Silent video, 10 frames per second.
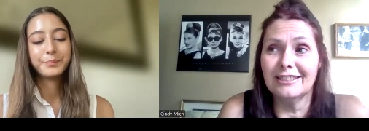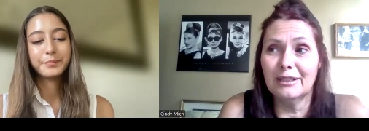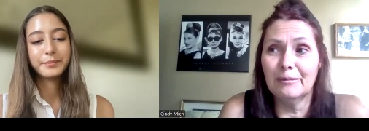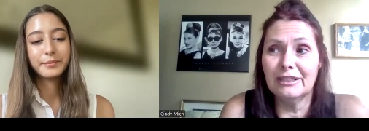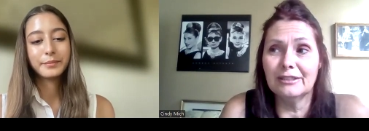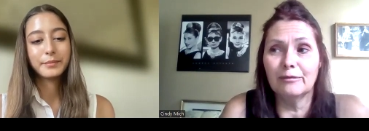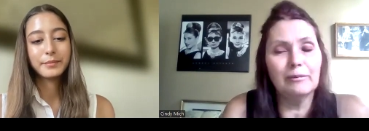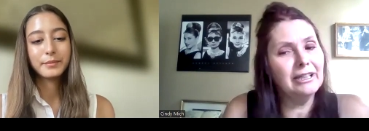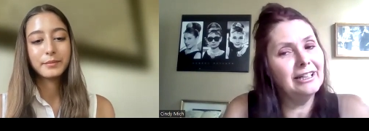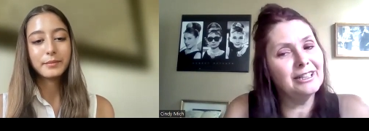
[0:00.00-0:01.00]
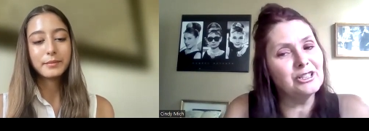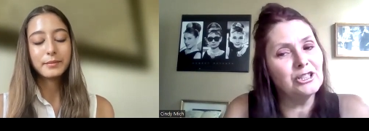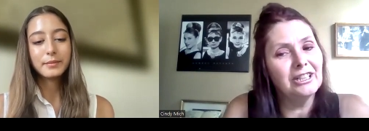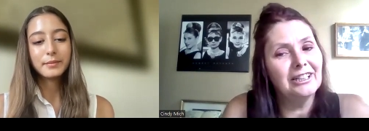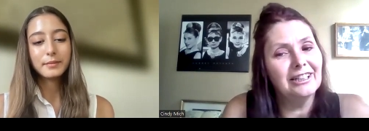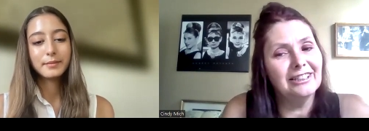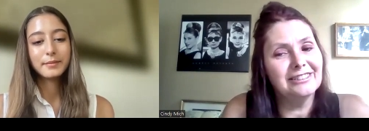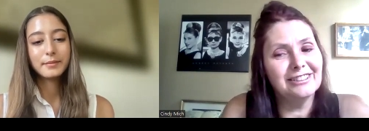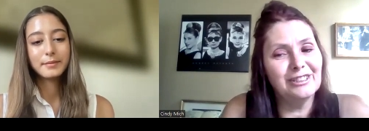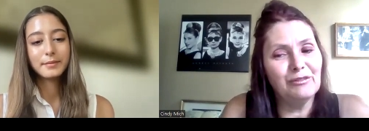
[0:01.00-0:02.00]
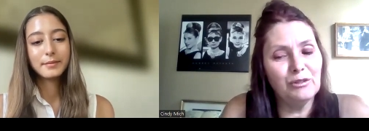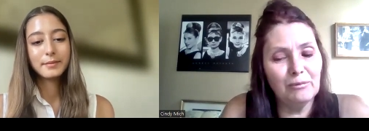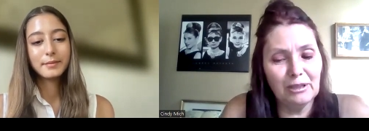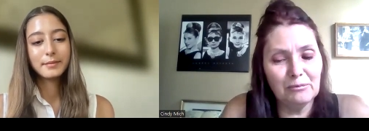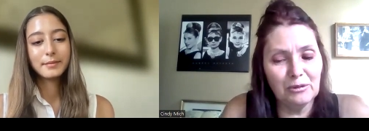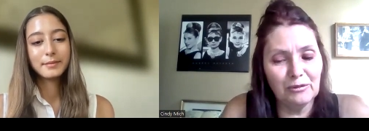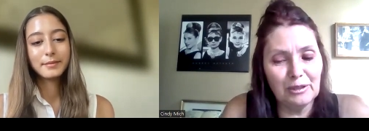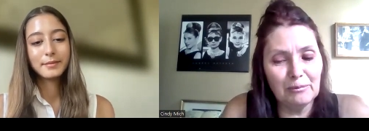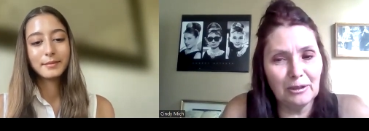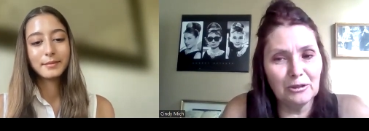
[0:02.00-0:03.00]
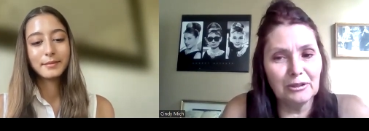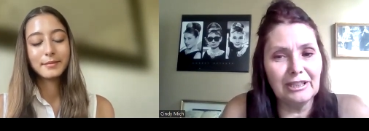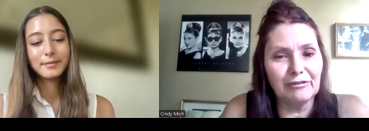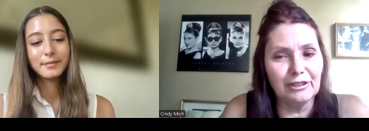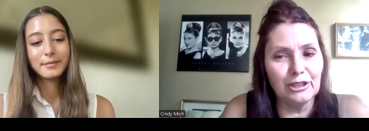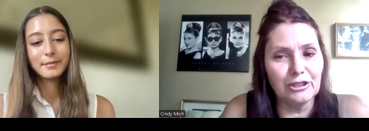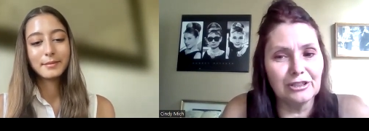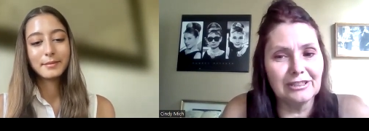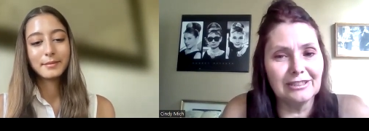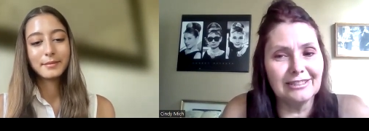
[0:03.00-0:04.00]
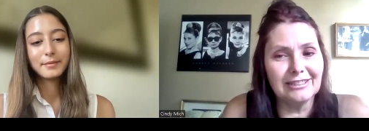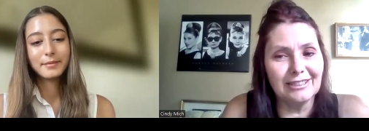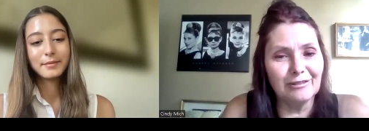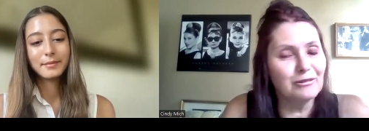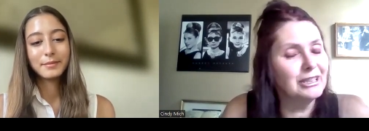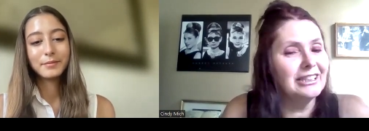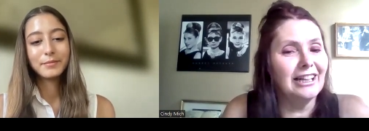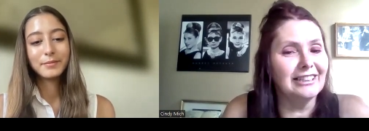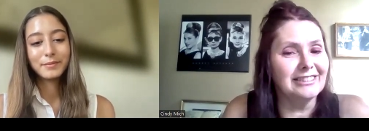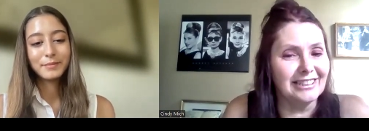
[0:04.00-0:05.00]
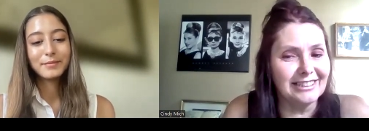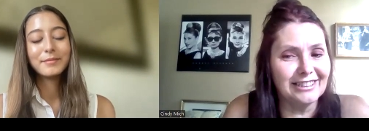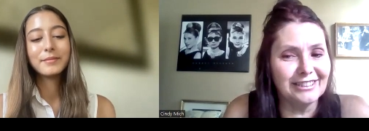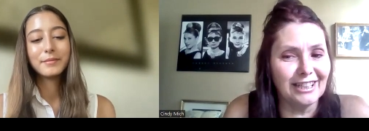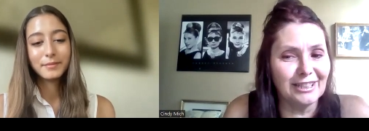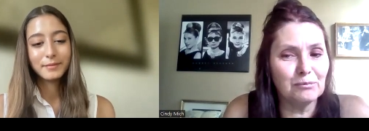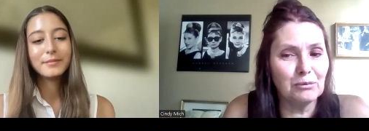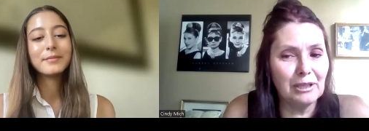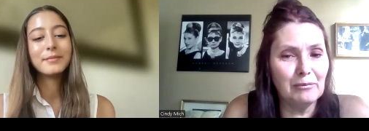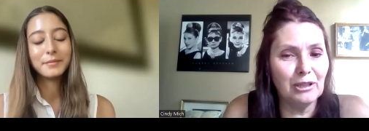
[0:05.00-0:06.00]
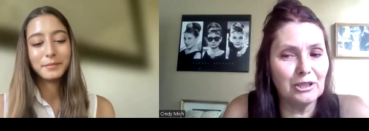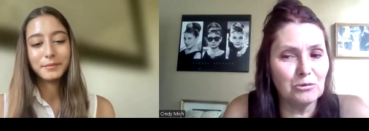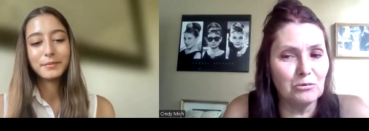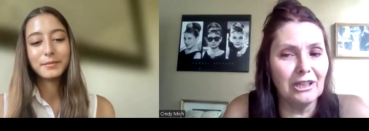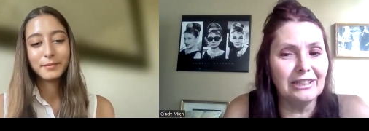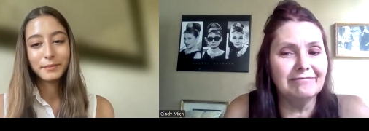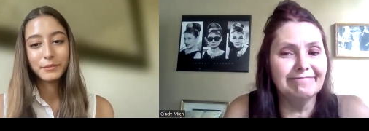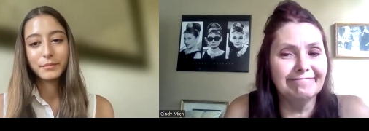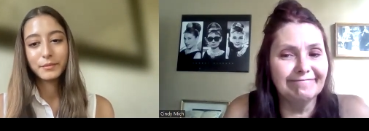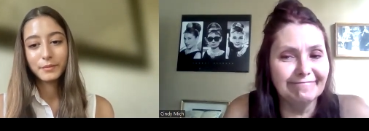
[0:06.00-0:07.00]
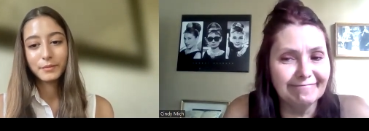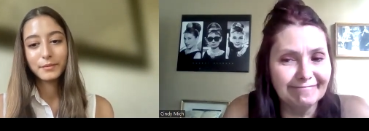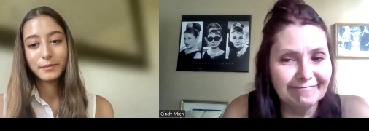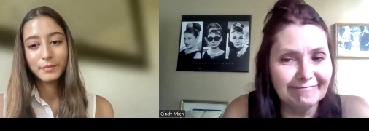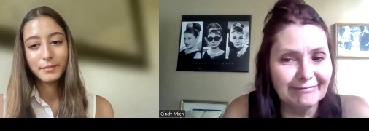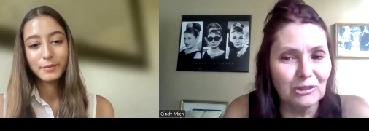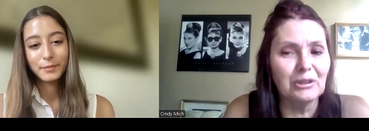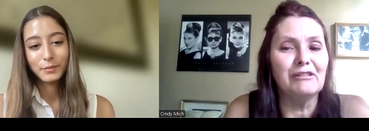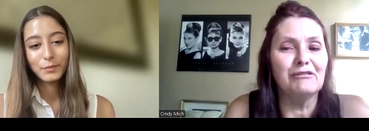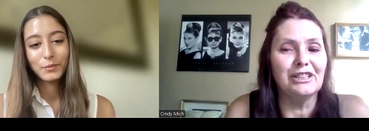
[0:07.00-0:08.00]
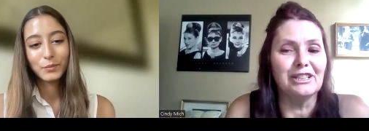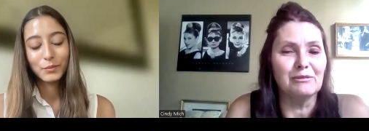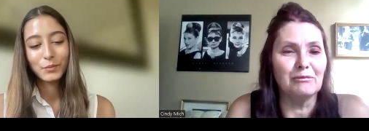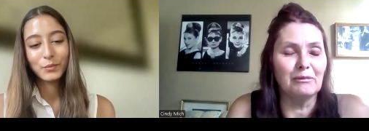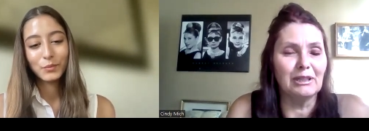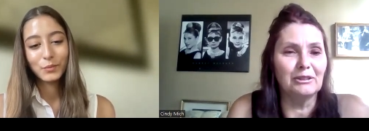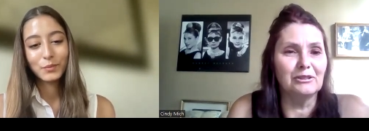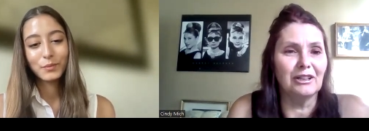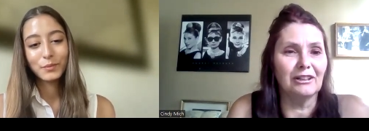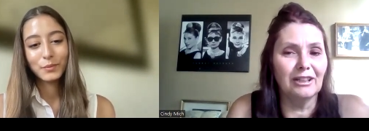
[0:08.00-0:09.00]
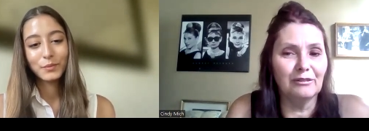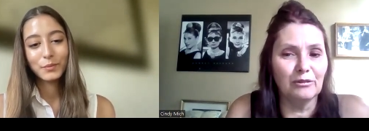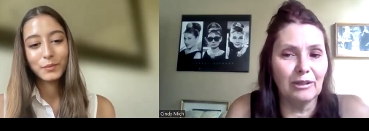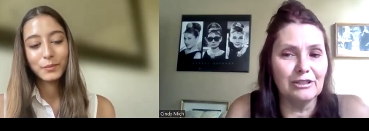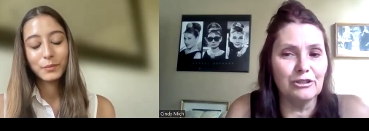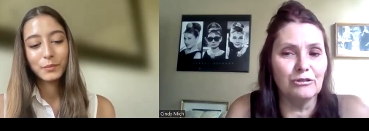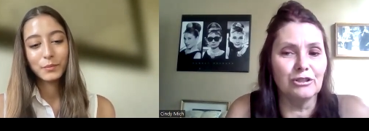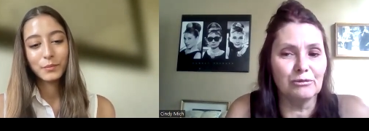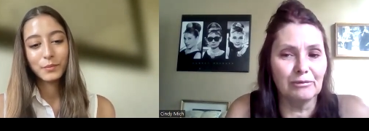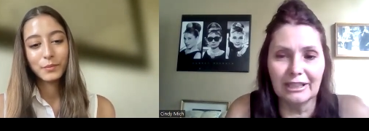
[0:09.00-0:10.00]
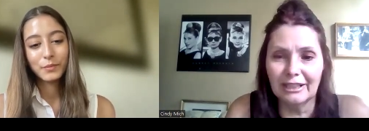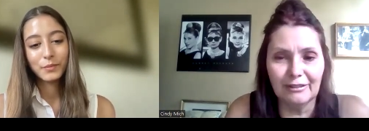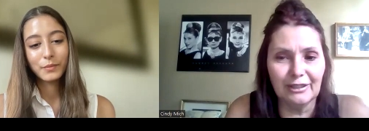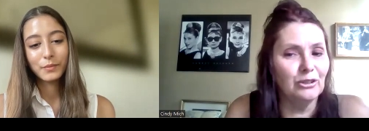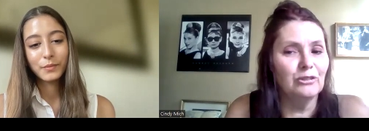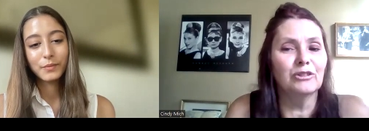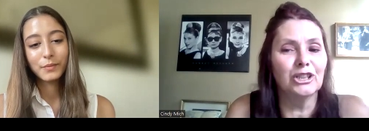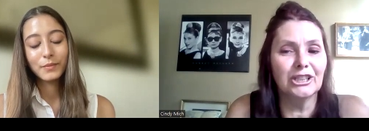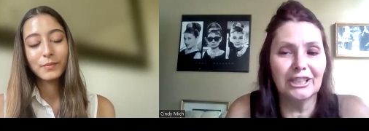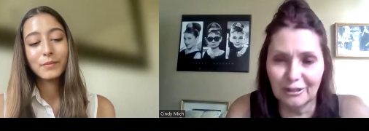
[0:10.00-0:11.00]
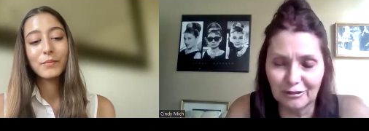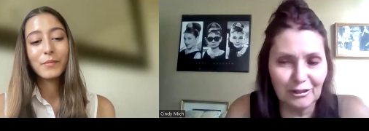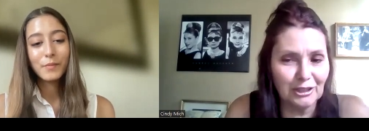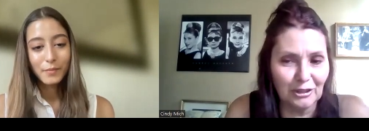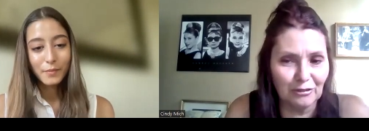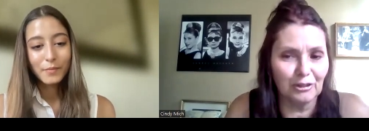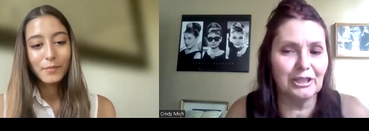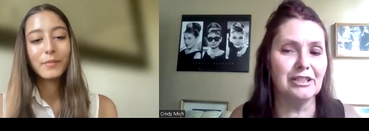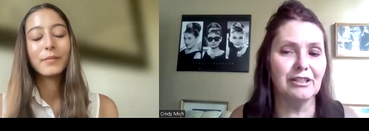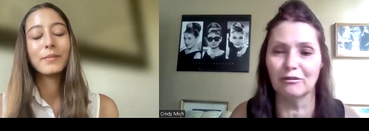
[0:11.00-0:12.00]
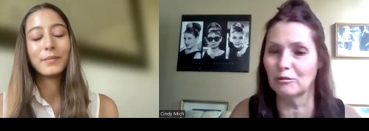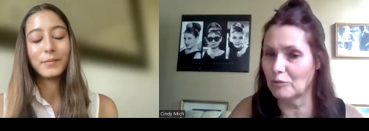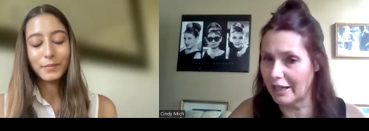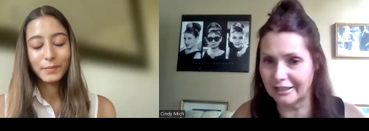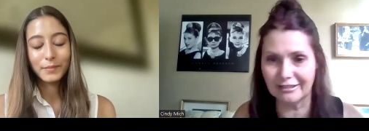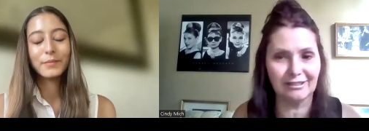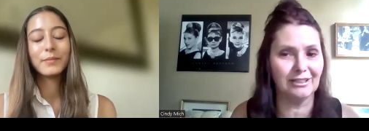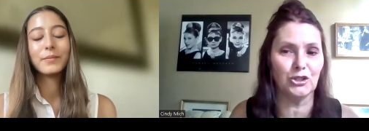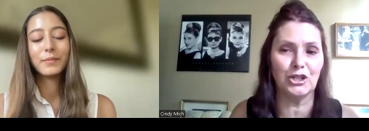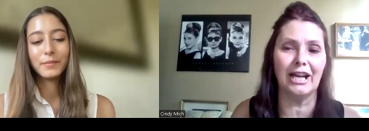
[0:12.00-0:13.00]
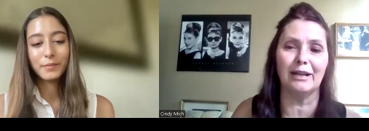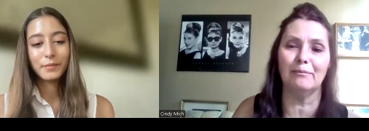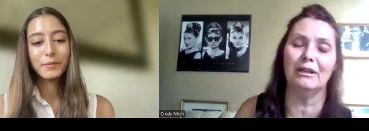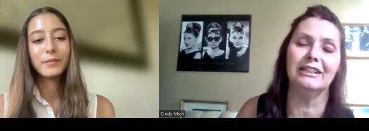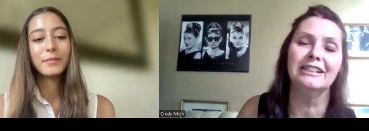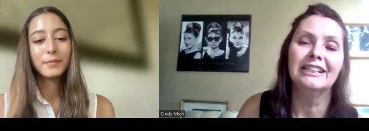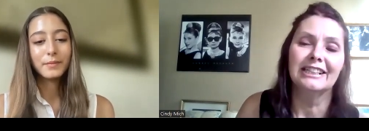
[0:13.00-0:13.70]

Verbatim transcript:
Speaker 1: i said to myself my gosh it's as if you made a movie about grief and you just didn't realize it because that's pretty much what grief is when we lose our loved ones you just relive it over and over and over in different ways each day but